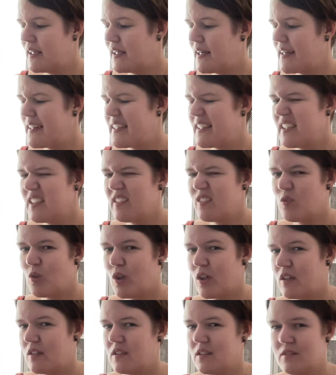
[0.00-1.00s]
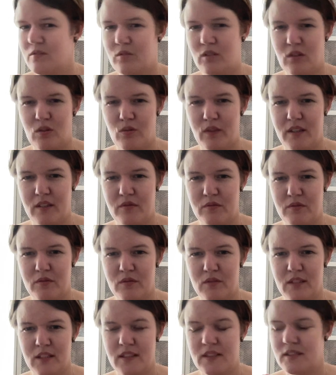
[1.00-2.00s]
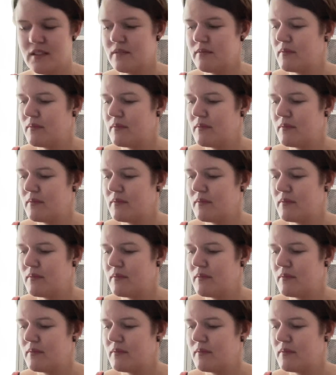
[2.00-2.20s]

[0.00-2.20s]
I didn't work on it for quite a few days.